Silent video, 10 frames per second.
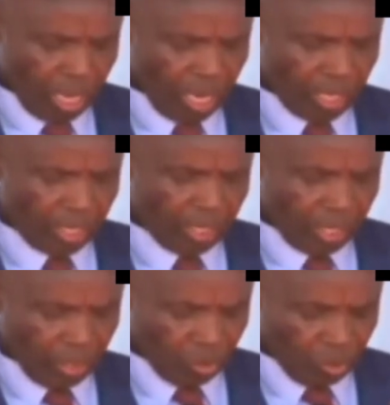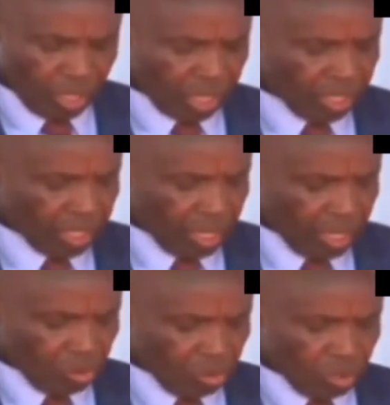and other stakeholders
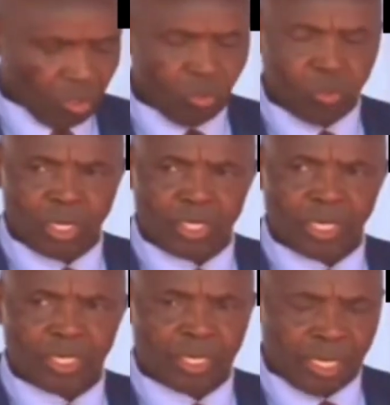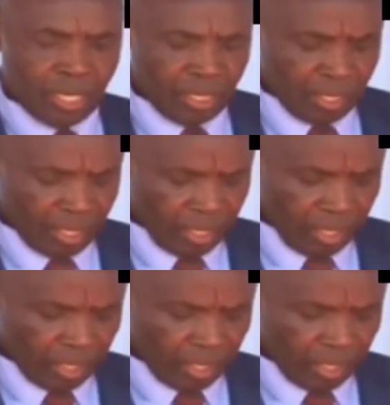to ensure success